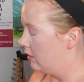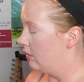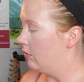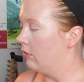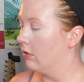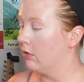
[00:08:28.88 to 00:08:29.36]

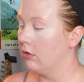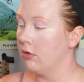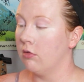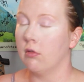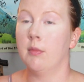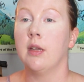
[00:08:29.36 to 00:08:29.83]
Oh, girl,
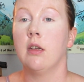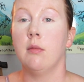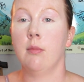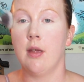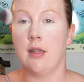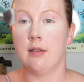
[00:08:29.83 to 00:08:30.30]
you're making a
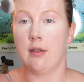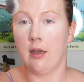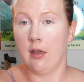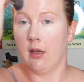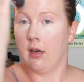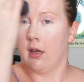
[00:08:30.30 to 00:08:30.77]
mess.
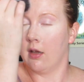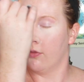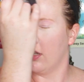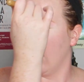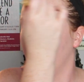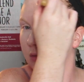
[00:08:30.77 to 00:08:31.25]
Thank God I have
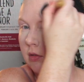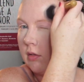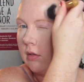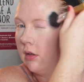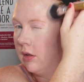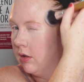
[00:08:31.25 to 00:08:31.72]

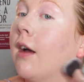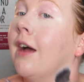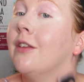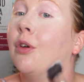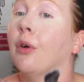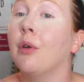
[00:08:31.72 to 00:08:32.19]
towels.
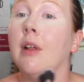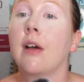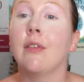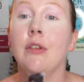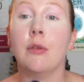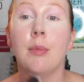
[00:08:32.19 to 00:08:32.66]
I totally
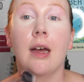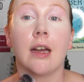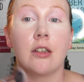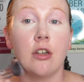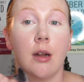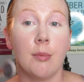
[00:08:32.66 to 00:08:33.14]
have a new
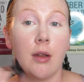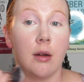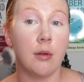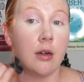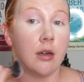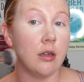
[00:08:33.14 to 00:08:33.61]
backdrop that I
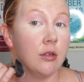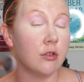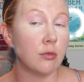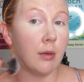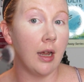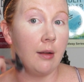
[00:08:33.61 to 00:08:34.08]
want to
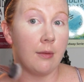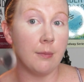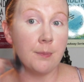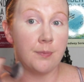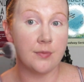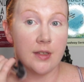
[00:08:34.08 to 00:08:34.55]
use, but I'm
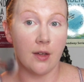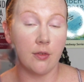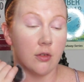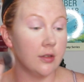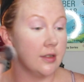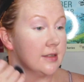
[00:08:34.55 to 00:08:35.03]

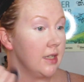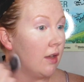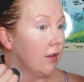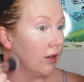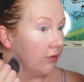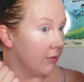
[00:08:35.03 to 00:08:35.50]
definitely
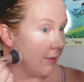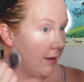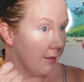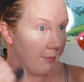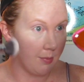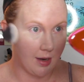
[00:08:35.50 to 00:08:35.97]
saving it for
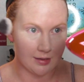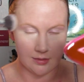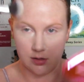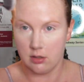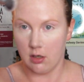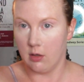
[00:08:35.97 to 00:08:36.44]
my
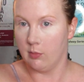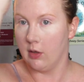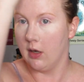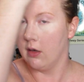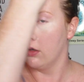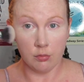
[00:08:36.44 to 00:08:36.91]
Boxycharm
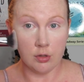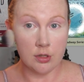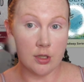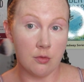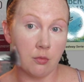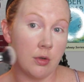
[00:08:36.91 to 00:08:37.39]
day,
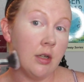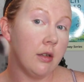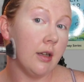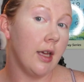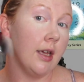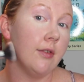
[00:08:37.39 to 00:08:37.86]
which in real
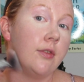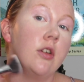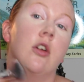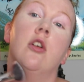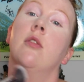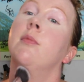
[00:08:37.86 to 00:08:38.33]
life
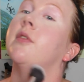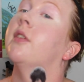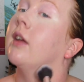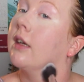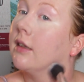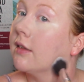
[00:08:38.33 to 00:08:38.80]
terms,
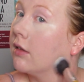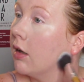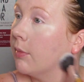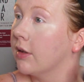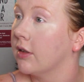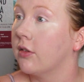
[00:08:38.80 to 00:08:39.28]
like, is
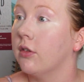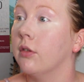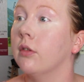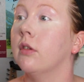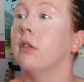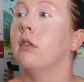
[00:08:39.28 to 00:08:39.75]
coming
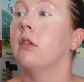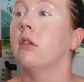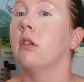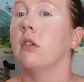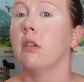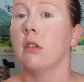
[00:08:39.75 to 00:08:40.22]
soon.
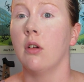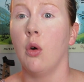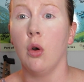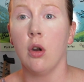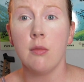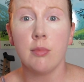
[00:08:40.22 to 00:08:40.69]

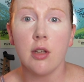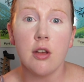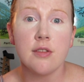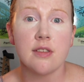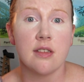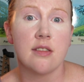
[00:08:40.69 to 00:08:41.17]
Horn
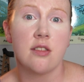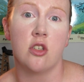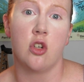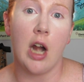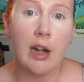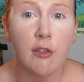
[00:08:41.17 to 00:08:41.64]
blows does the
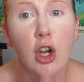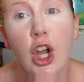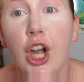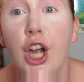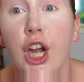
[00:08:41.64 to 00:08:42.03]
driver.